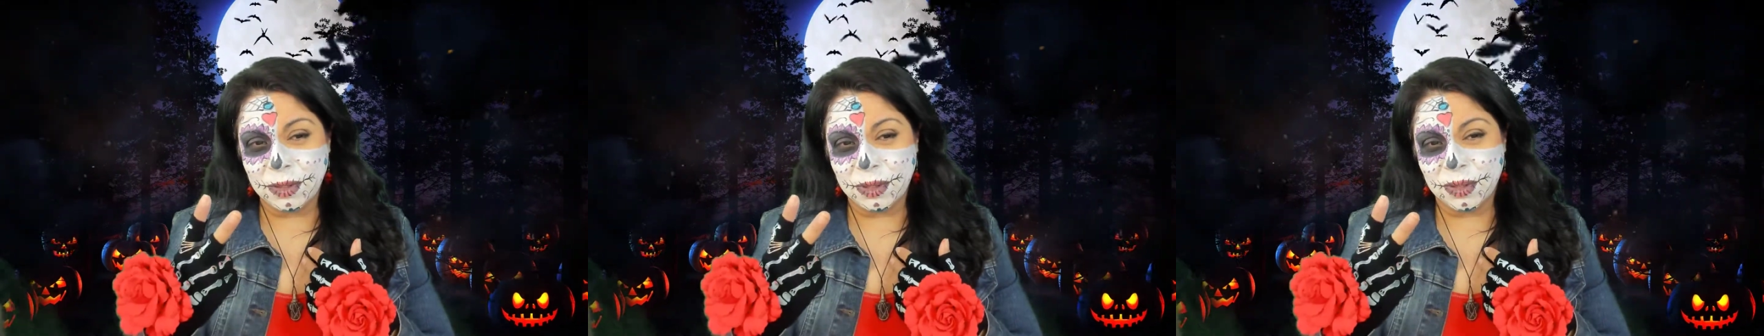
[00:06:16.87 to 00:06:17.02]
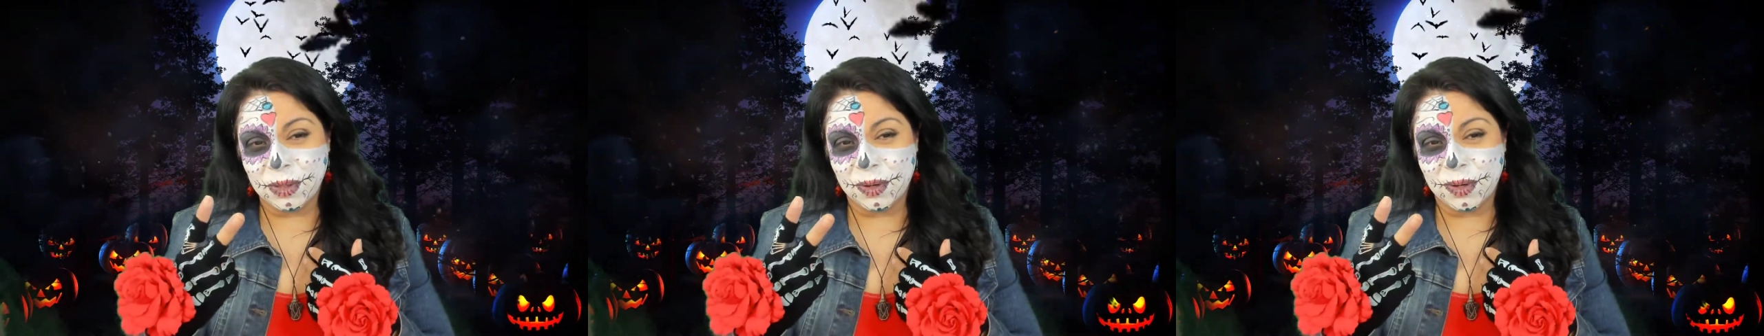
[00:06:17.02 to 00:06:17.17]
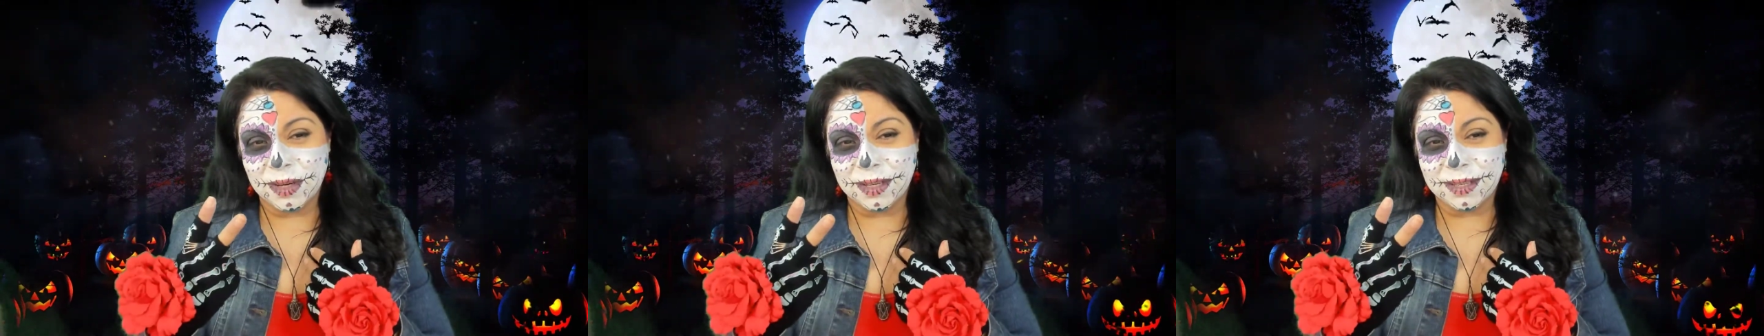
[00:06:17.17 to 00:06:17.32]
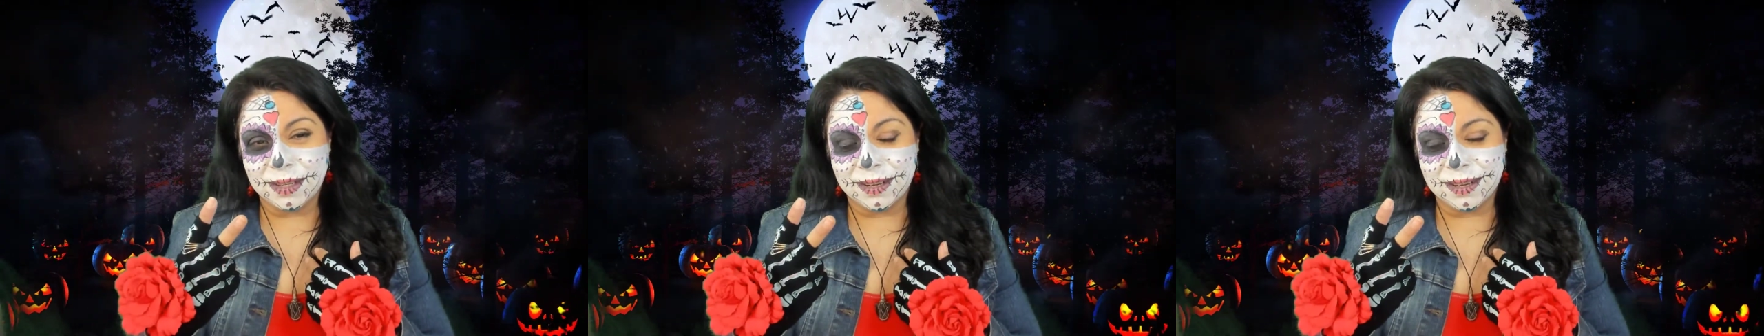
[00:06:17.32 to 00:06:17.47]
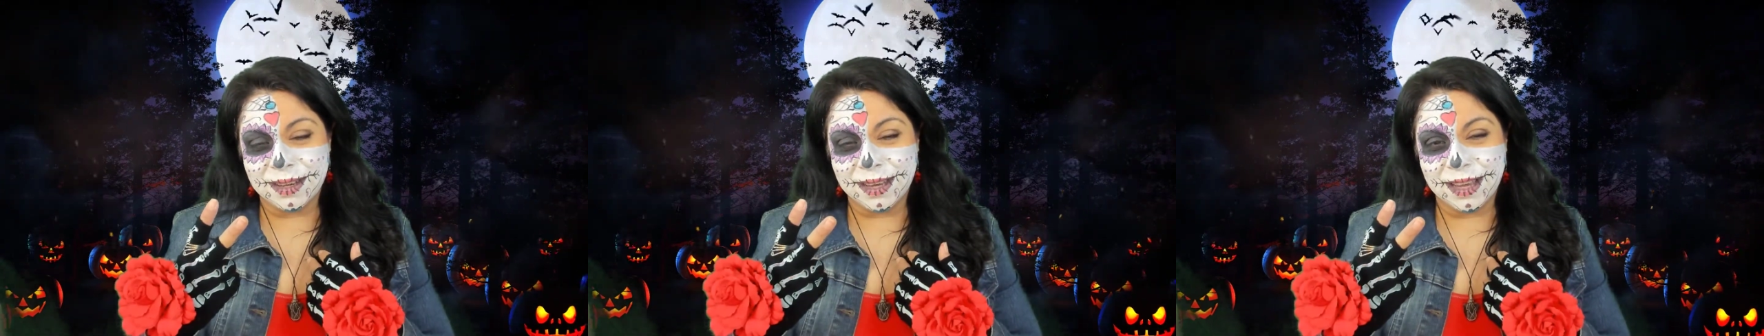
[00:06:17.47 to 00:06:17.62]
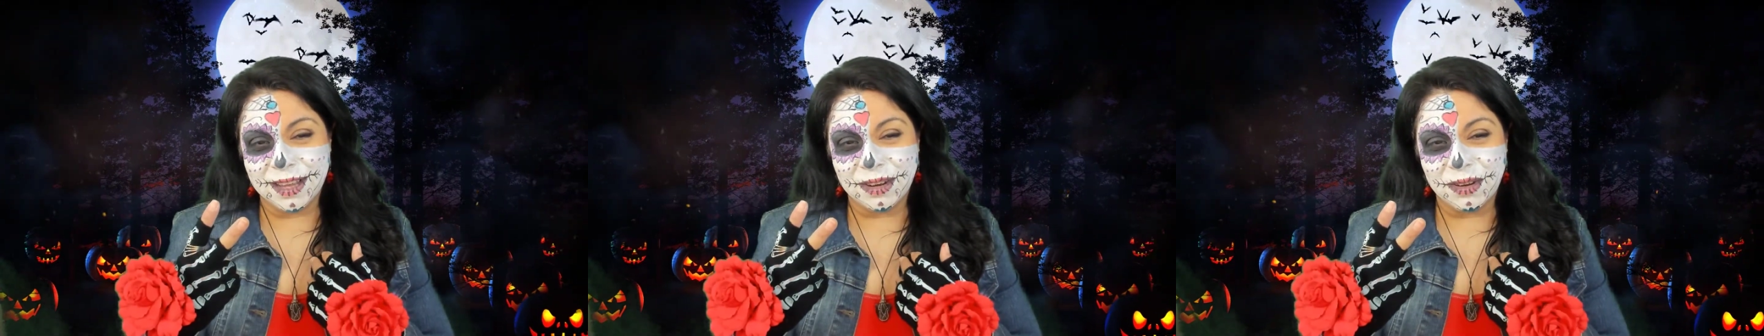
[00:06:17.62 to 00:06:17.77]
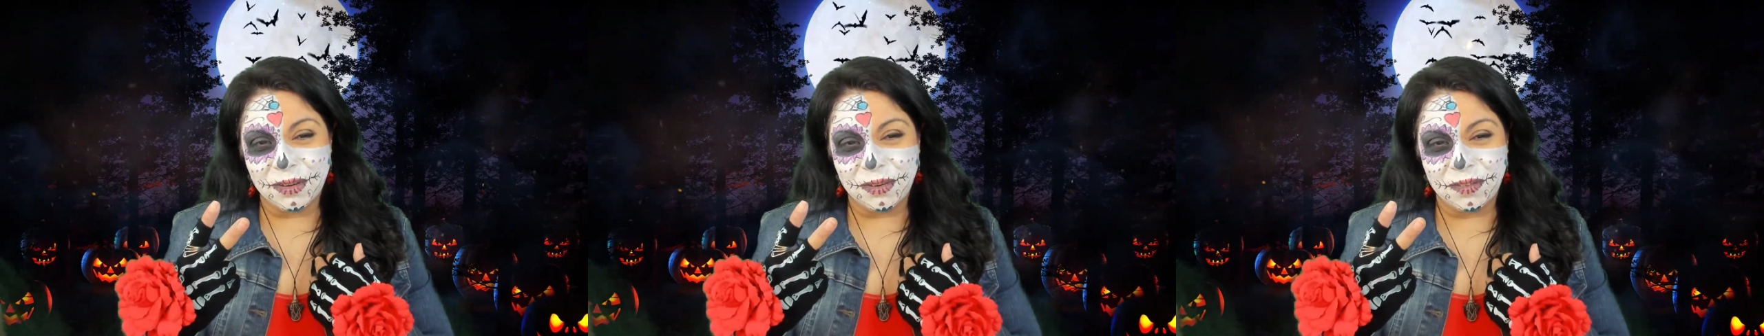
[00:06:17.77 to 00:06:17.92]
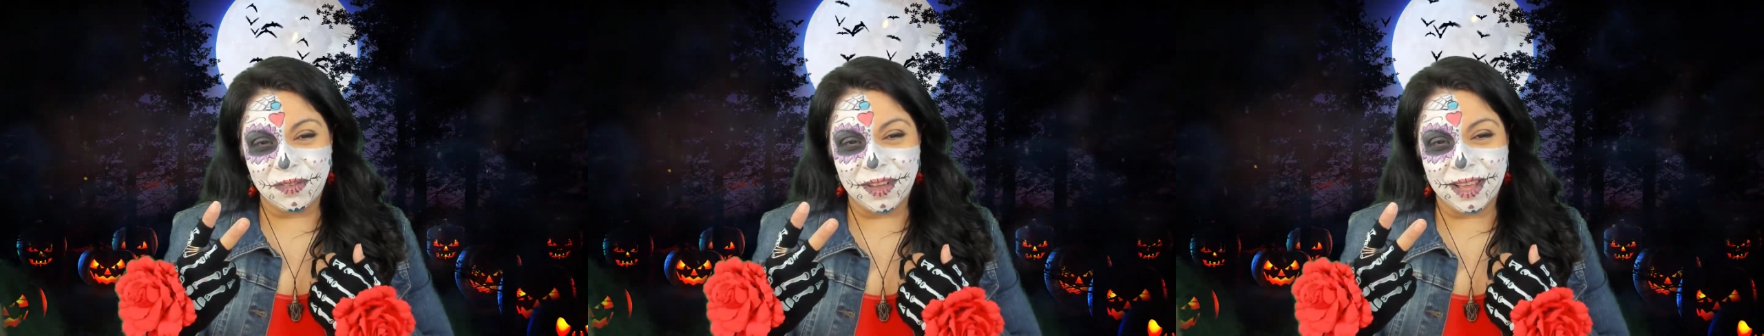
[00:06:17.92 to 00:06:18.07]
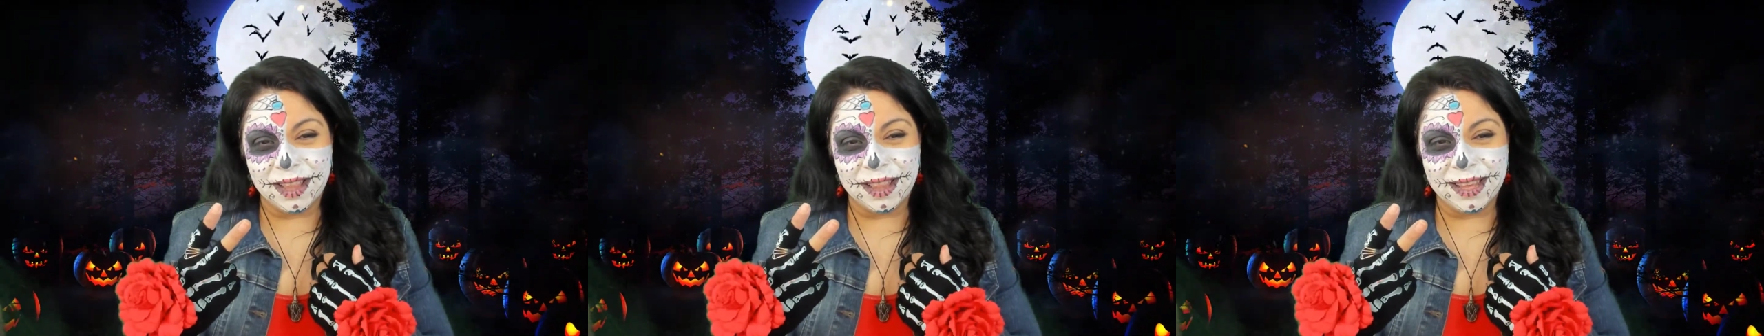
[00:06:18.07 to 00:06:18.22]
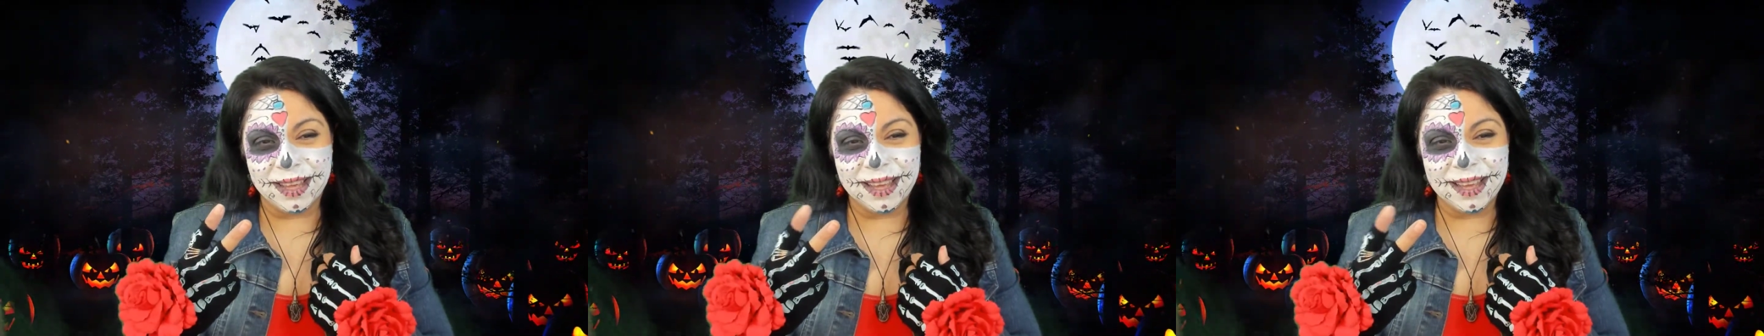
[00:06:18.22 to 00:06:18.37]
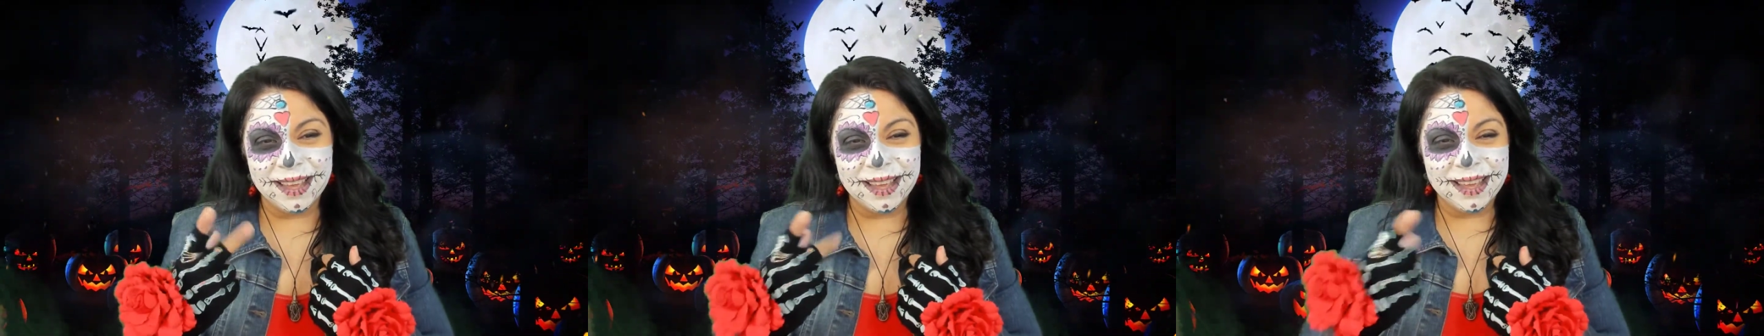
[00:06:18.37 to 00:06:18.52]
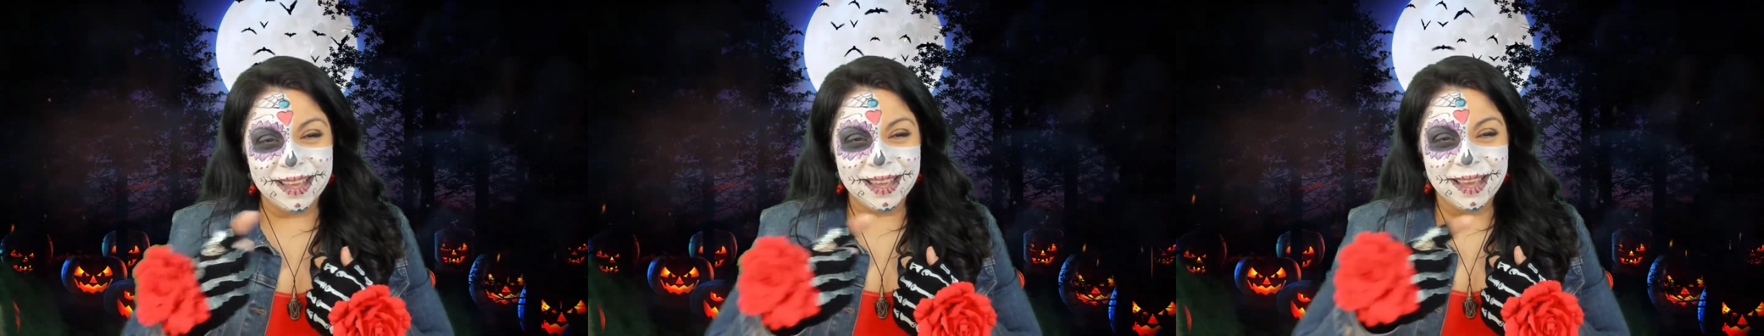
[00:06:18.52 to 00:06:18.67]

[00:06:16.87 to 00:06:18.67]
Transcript: stories on Kindle Vella.